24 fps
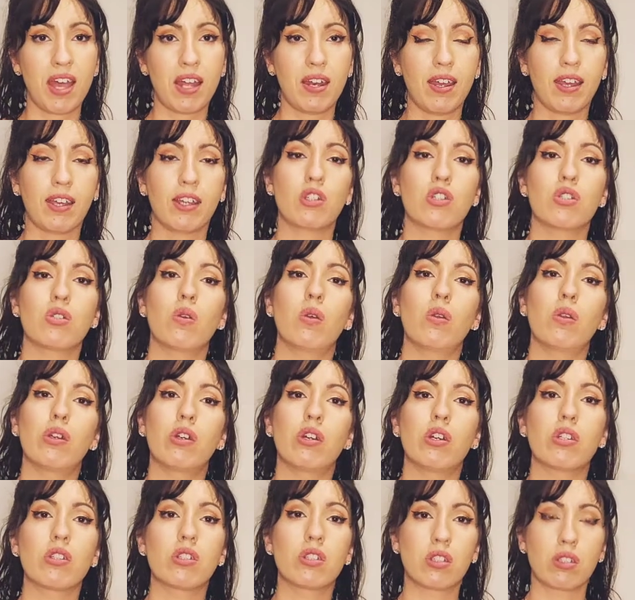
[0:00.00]
neck, and
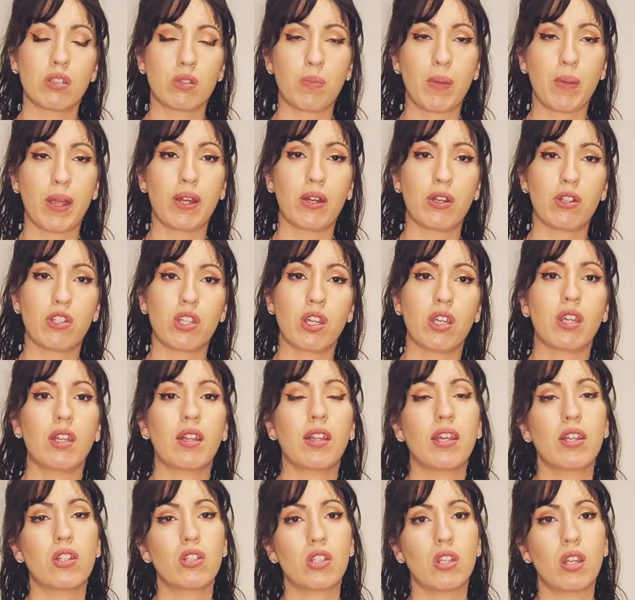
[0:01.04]
shoulders, spine
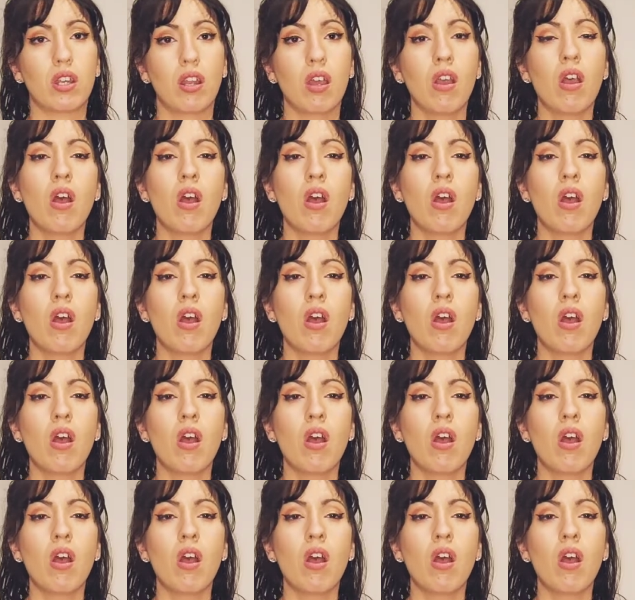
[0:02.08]
articulation.